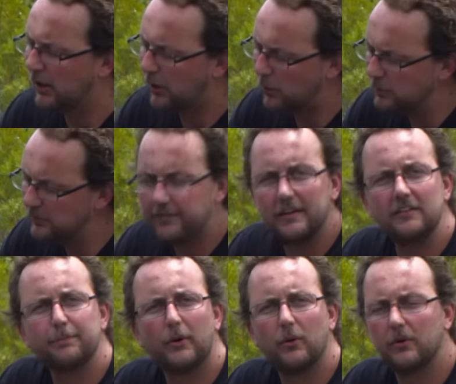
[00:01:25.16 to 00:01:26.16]
All of
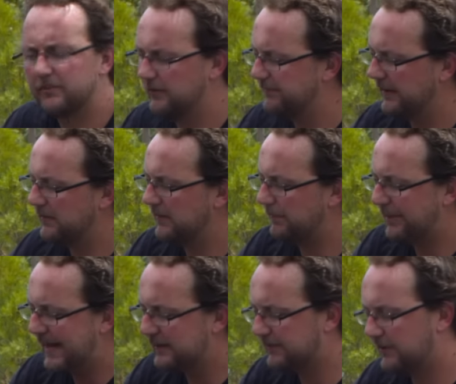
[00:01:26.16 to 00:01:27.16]
these ports are found on the
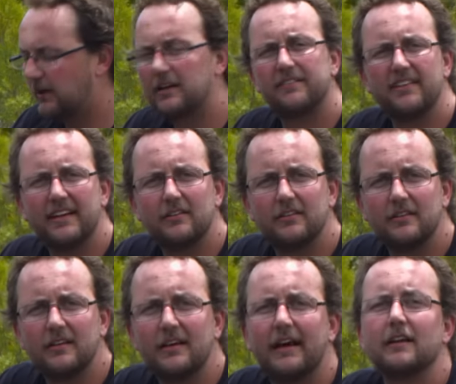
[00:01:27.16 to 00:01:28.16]
back side of the
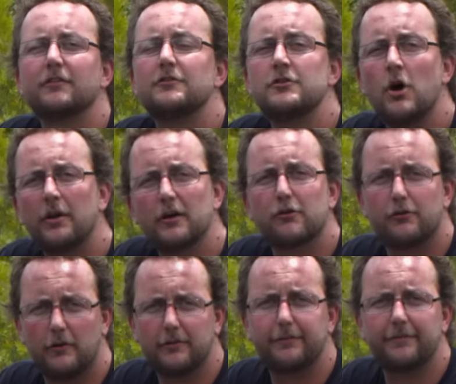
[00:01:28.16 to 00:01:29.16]
engine, and it's not a
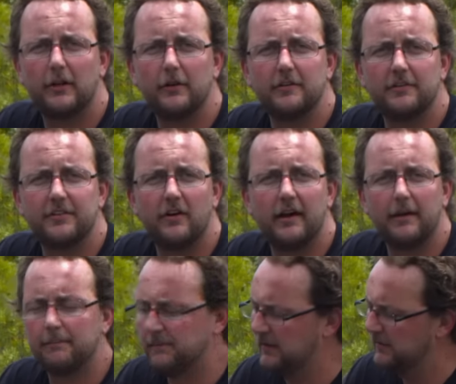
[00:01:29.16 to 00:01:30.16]
cross-flow
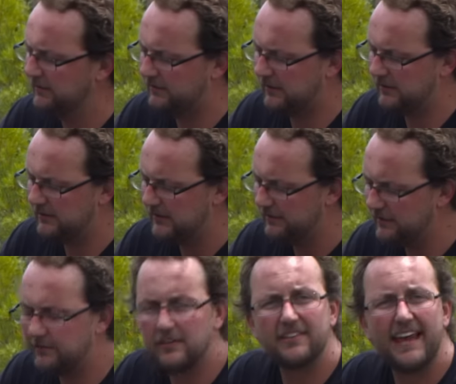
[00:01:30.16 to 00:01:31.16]
design. So
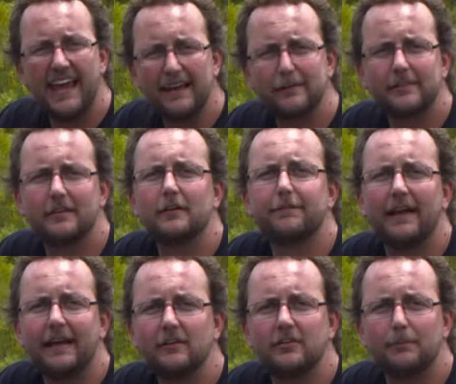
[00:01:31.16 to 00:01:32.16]
this is excellent for
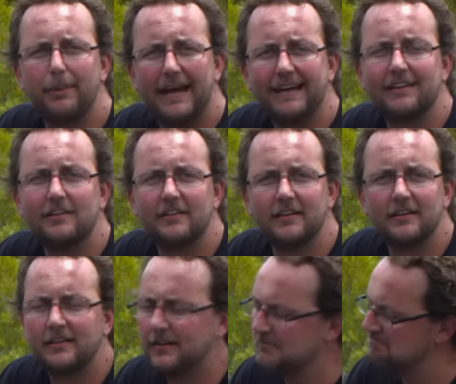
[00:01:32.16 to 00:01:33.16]
engine packaging,
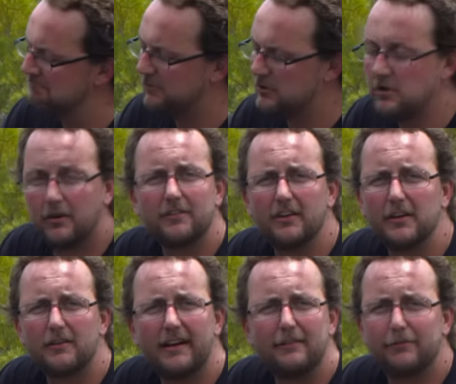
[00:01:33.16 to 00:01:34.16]
not so
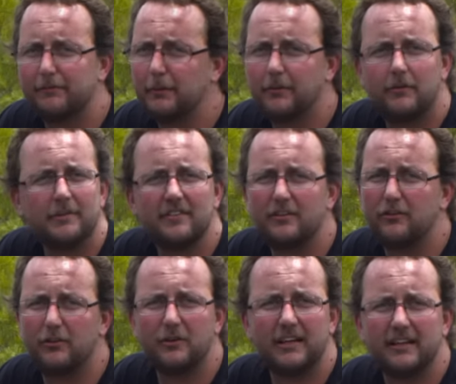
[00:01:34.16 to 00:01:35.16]
great for performance and
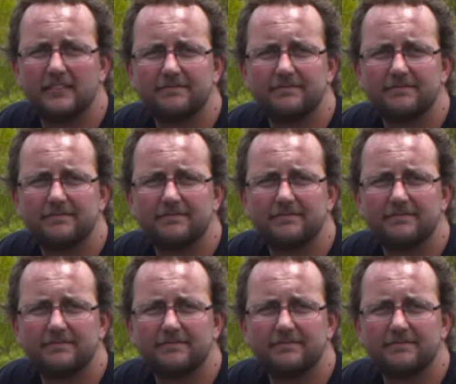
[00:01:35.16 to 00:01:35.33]
tuning.